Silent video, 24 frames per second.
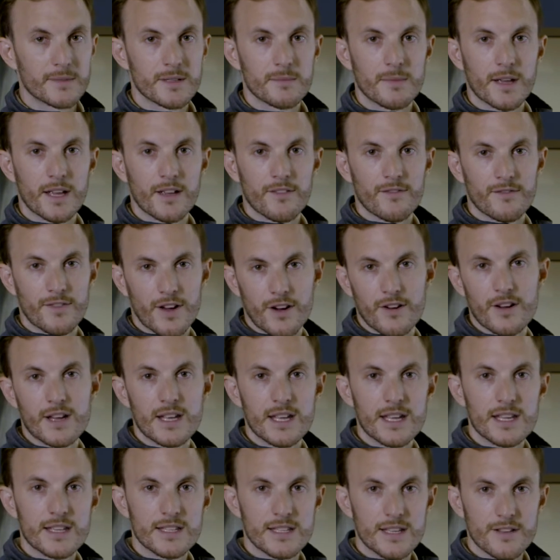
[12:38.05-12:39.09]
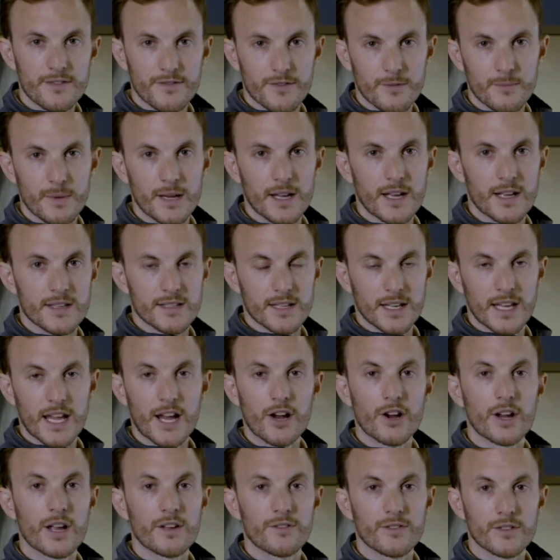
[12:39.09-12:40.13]
to make it very easy for me as a
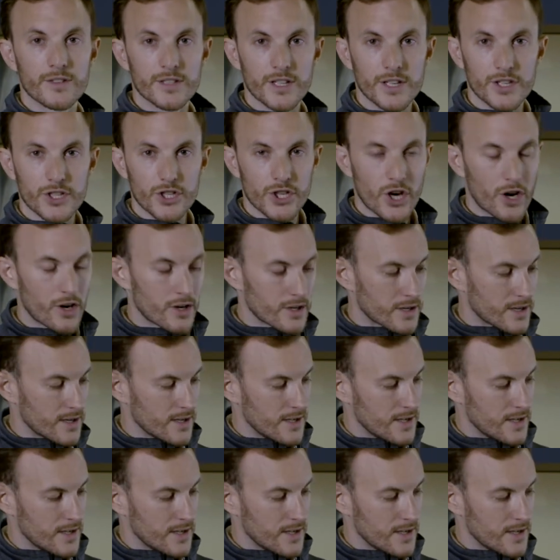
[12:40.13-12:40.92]
caregiver to chart.